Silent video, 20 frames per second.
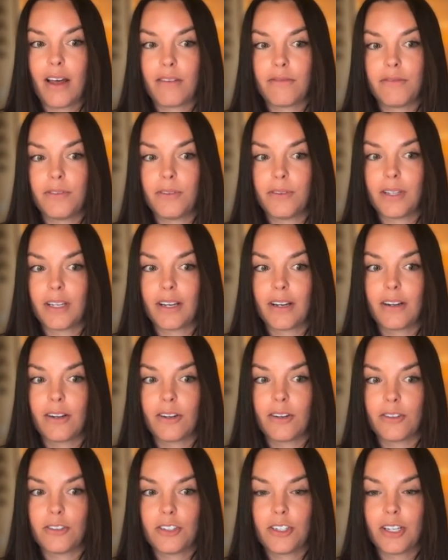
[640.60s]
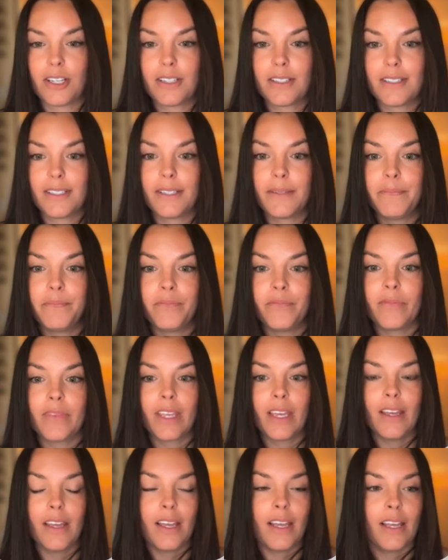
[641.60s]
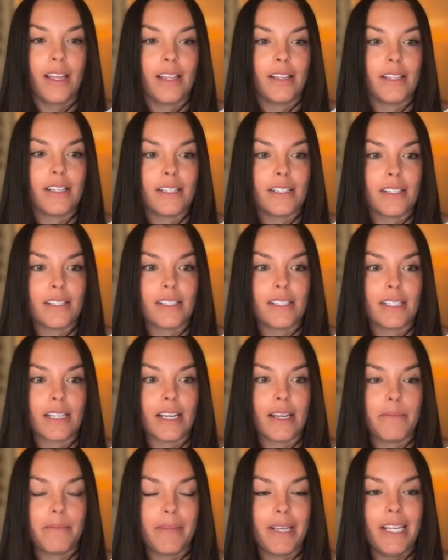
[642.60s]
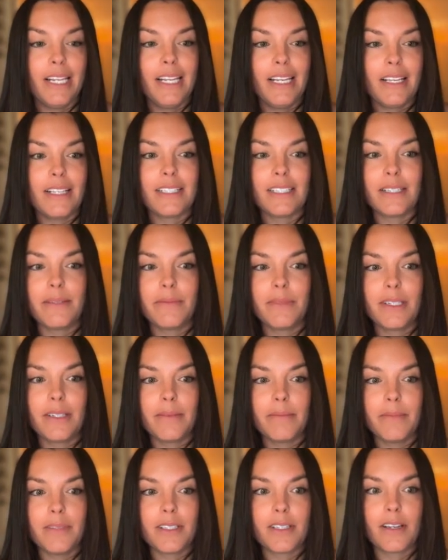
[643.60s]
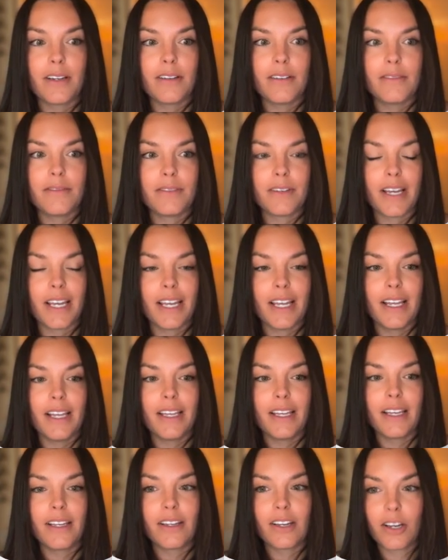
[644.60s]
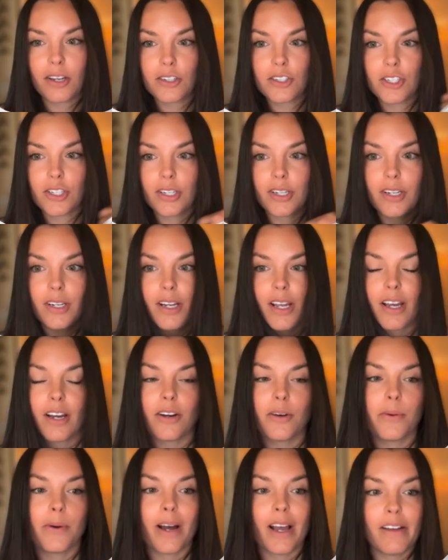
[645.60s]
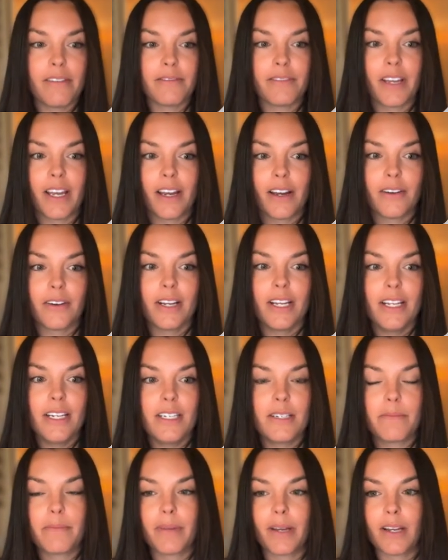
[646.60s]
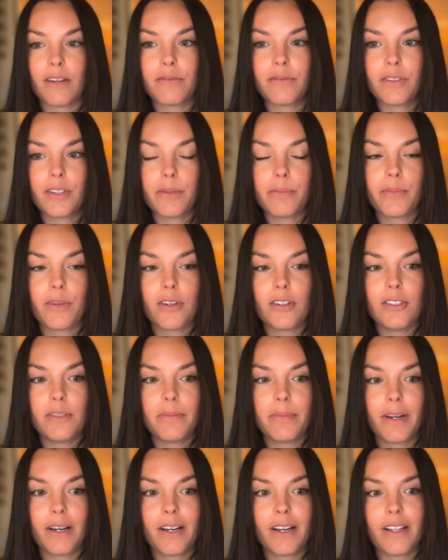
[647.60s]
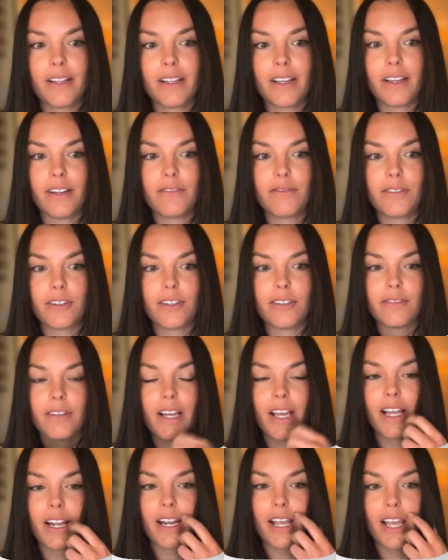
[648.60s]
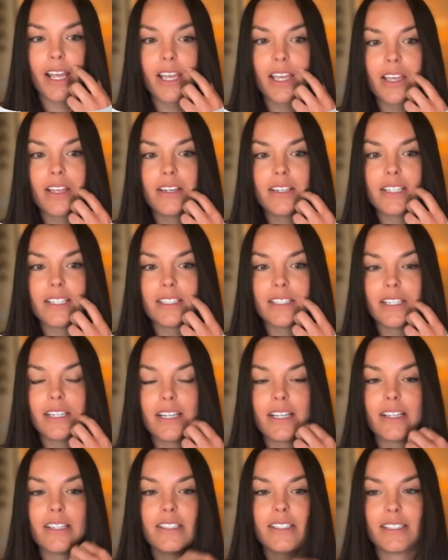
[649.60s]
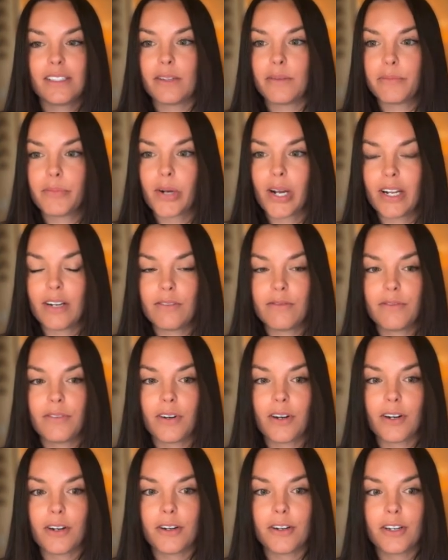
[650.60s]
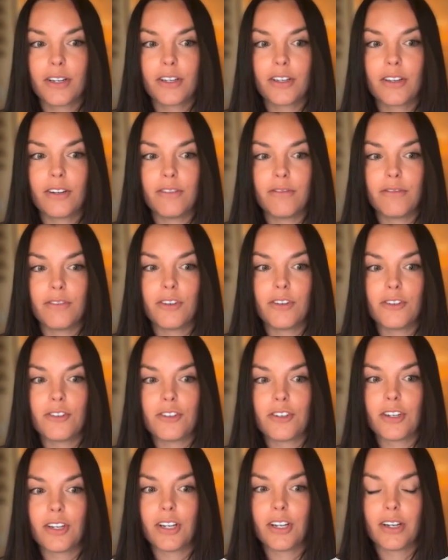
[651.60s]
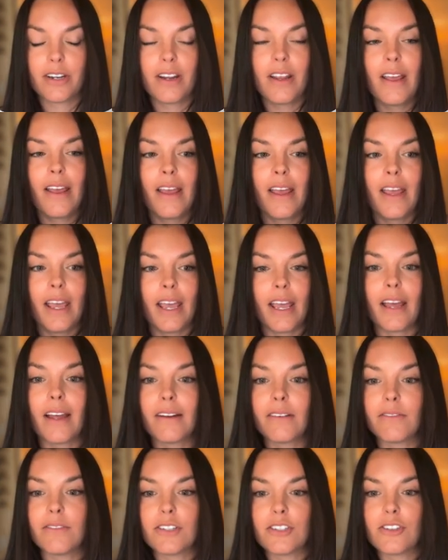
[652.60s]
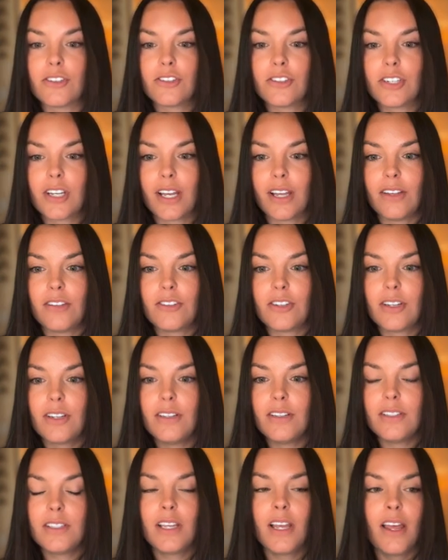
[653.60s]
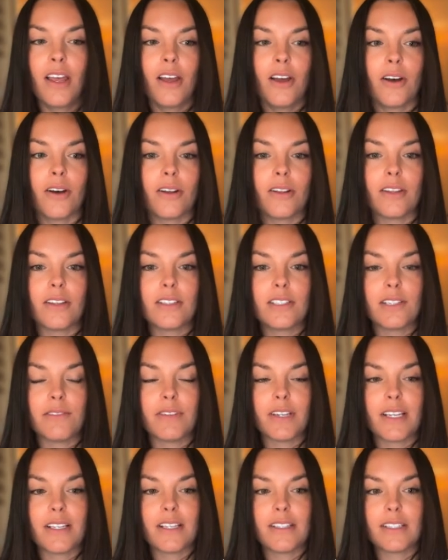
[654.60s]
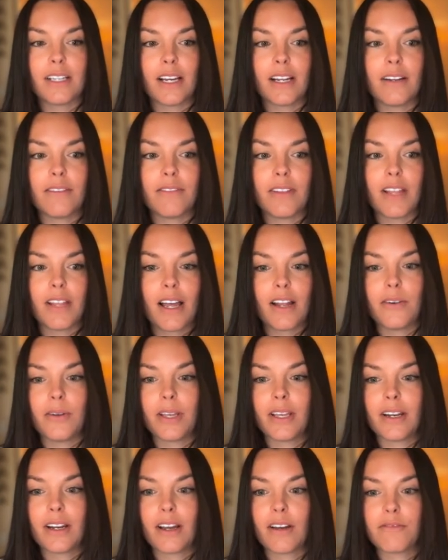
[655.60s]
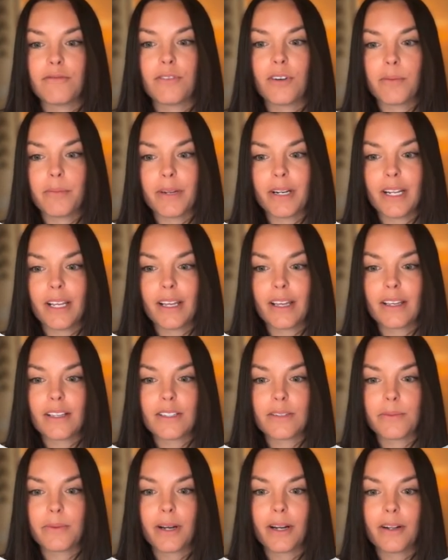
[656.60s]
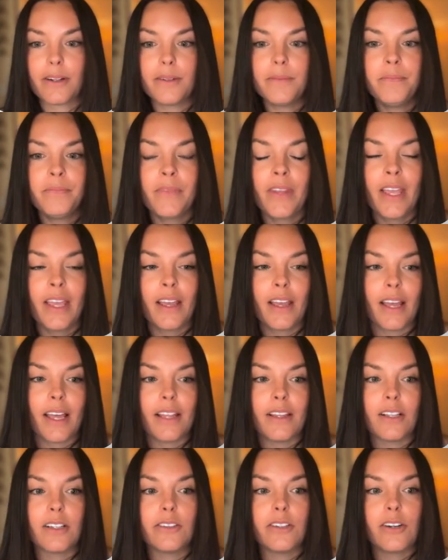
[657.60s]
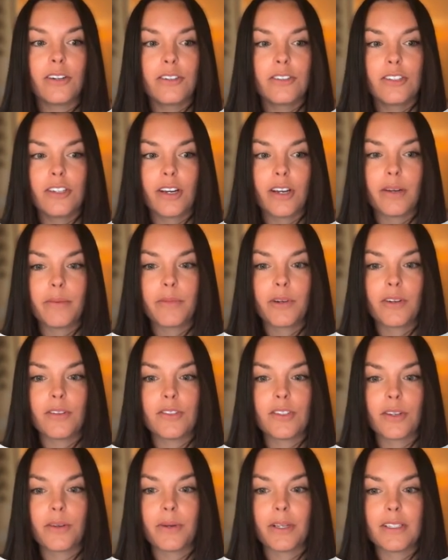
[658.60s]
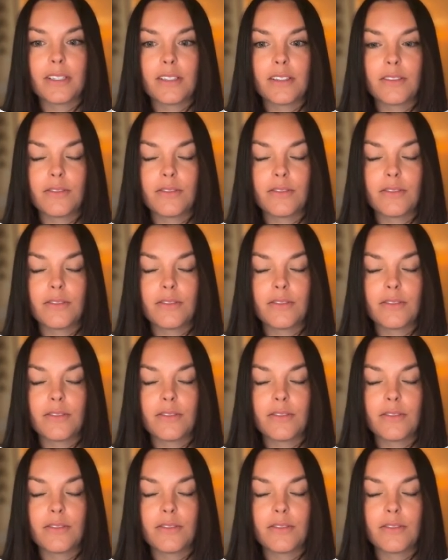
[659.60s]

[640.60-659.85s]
falling unconscious. The immediate symptoms of a concussion are quite varied, but for the most part they involve a headache, dizziness, brain fog, confusion, and vision changes. On the severe side of that, we can have vomiting as well. And the long-term consequences